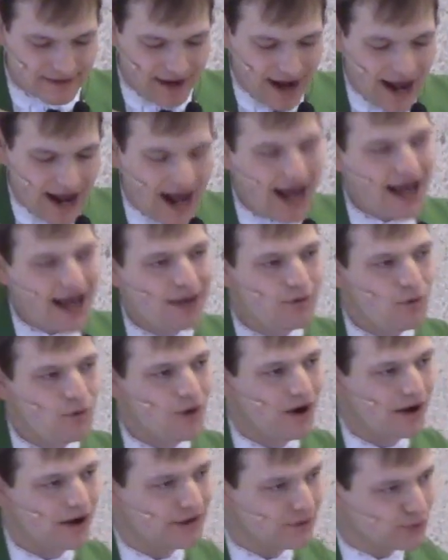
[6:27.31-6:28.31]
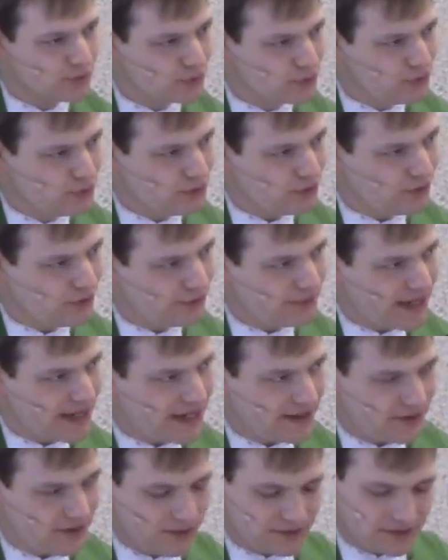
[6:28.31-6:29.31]
I want to rule my
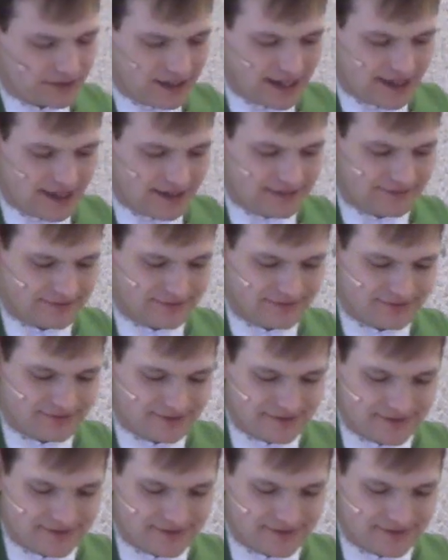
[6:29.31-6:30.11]
own life.